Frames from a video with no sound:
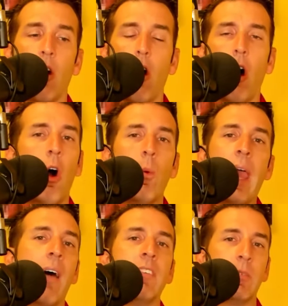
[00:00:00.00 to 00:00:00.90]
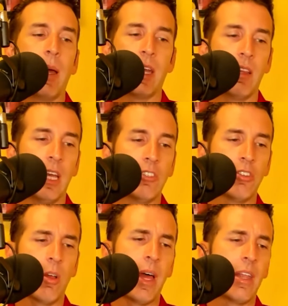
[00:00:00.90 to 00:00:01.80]
all we have is speculation.
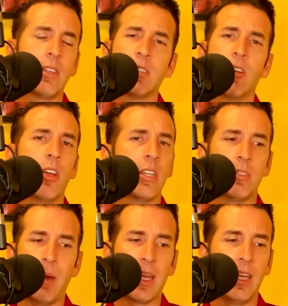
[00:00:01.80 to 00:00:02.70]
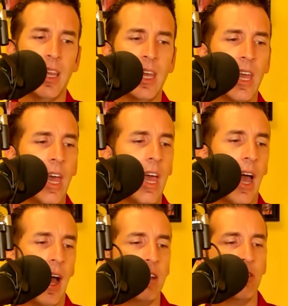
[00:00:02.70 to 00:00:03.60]
So I'm not necessarily going to speculate
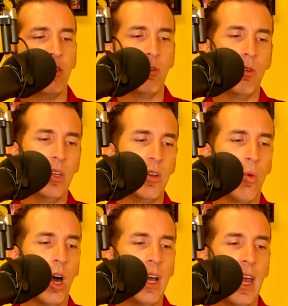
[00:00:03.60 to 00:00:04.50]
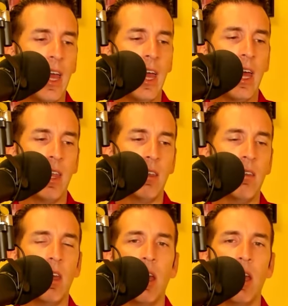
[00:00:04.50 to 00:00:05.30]
as to who did what and